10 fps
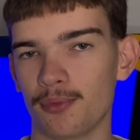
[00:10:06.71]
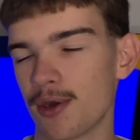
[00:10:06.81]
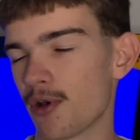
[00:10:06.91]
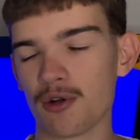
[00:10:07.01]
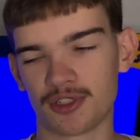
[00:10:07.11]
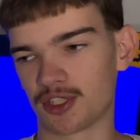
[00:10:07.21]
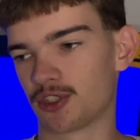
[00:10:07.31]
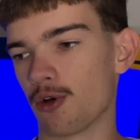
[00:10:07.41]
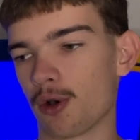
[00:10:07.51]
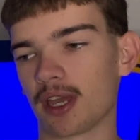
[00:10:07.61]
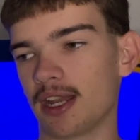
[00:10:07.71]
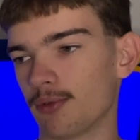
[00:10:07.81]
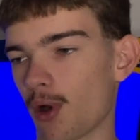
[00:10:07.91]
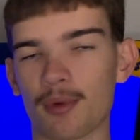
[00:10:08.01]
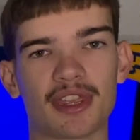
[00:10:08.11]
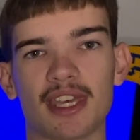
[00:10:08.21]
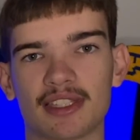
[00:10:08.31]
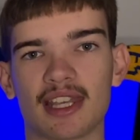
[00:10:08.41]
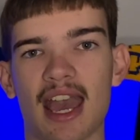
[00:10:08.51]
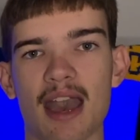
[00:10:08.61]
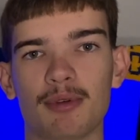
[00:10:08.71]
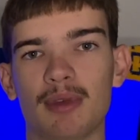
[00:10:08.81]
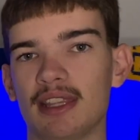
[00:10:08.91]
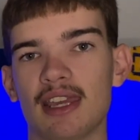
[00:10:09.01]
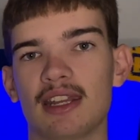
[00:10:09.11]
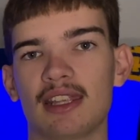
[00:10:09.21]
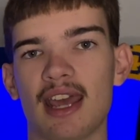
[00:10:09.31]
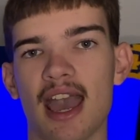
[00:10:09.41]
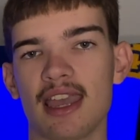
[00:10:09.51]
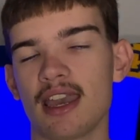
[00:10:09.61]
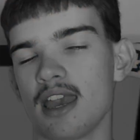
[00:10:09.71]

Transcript: We're all just talking and what we think is going to happen, but at the end of the day,